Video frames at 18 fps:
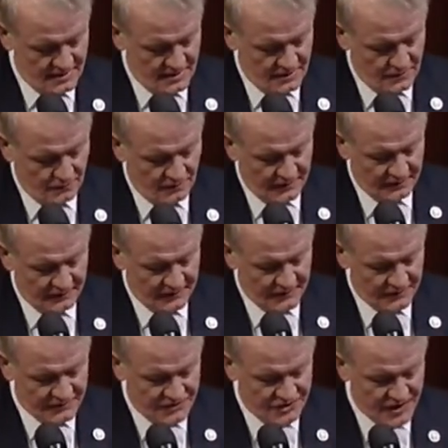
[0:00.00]
One of
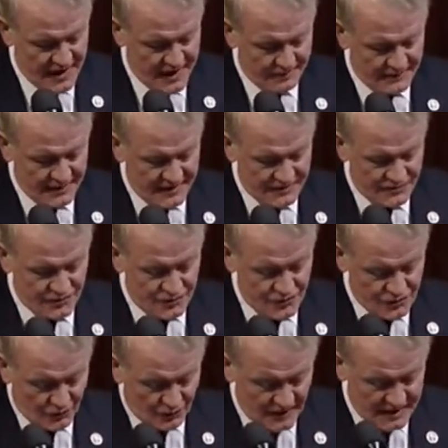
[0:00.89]
those champions
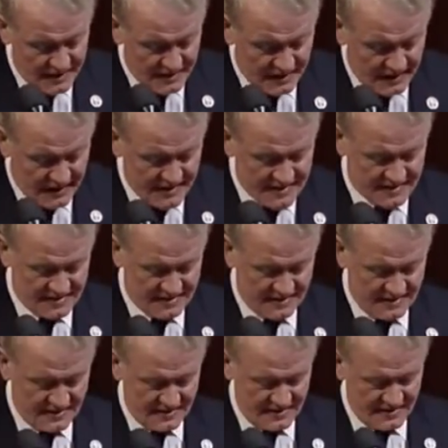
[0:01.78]
joined us
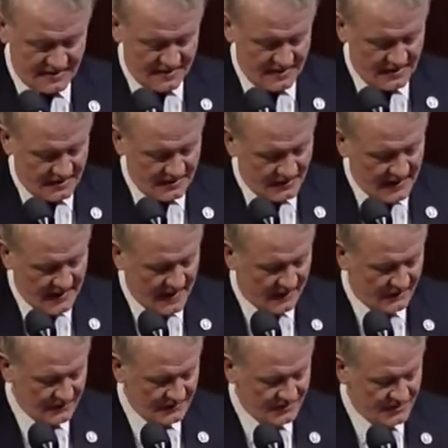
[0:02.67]
in the
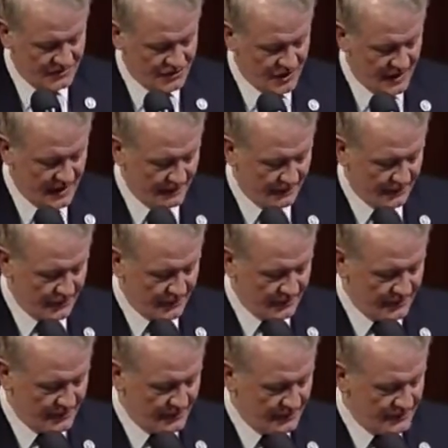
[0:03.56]
House chamber
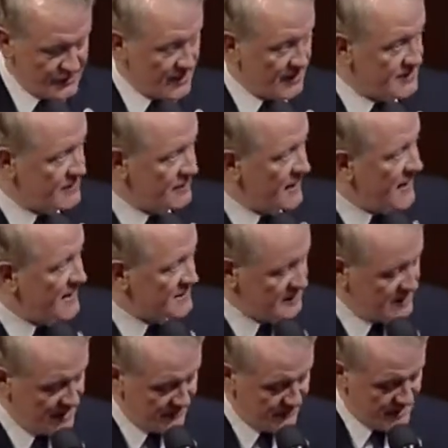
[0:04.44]
just
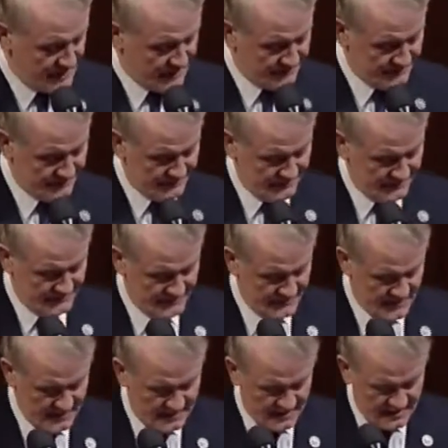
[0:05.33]
last evening.
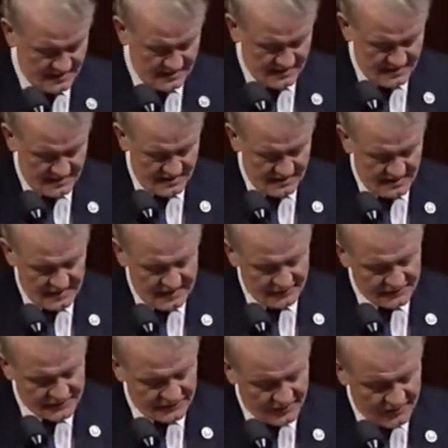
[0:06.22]
I
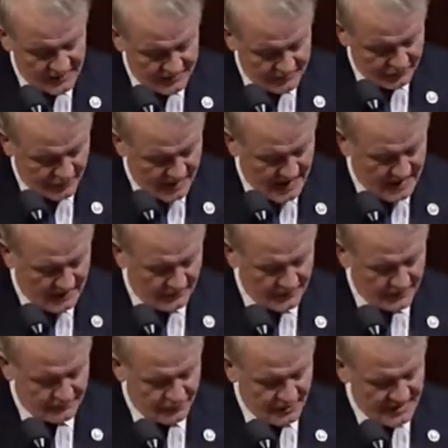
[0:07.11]
was very proud
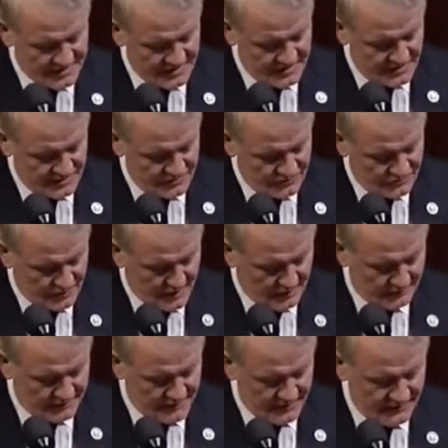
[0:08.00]
that President
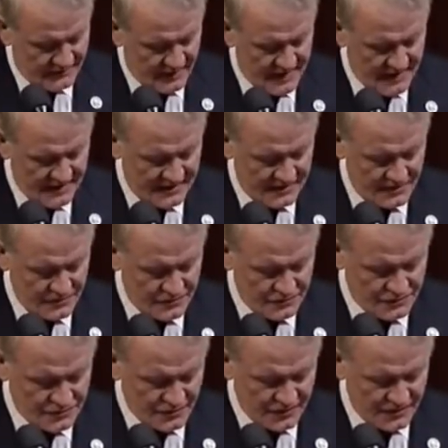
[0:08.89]
Trump invited
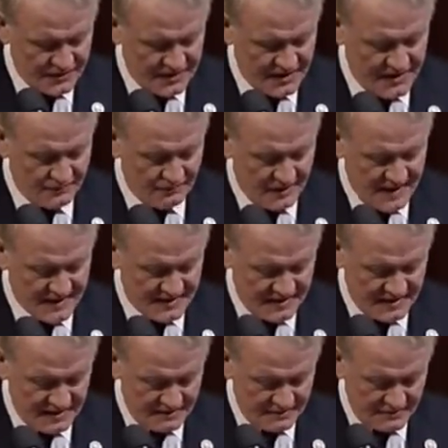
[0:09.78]
New Jersey
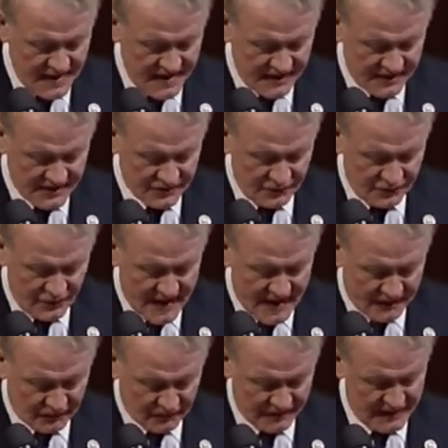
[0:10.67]
resident Megan
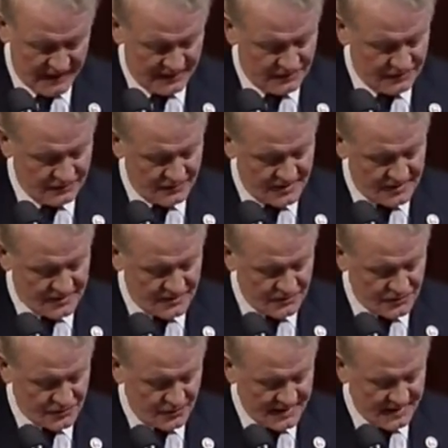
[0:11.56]
Crowley to his
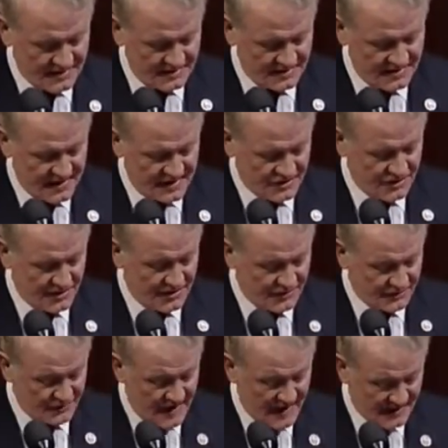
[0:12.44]
joint session
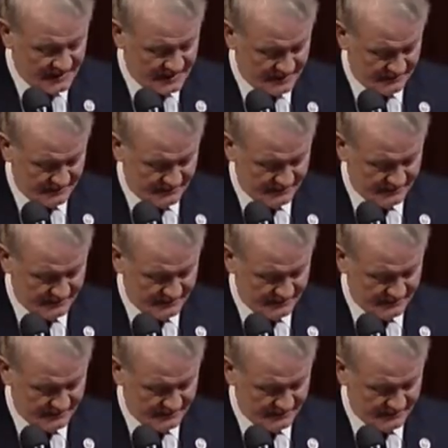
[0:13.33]
address.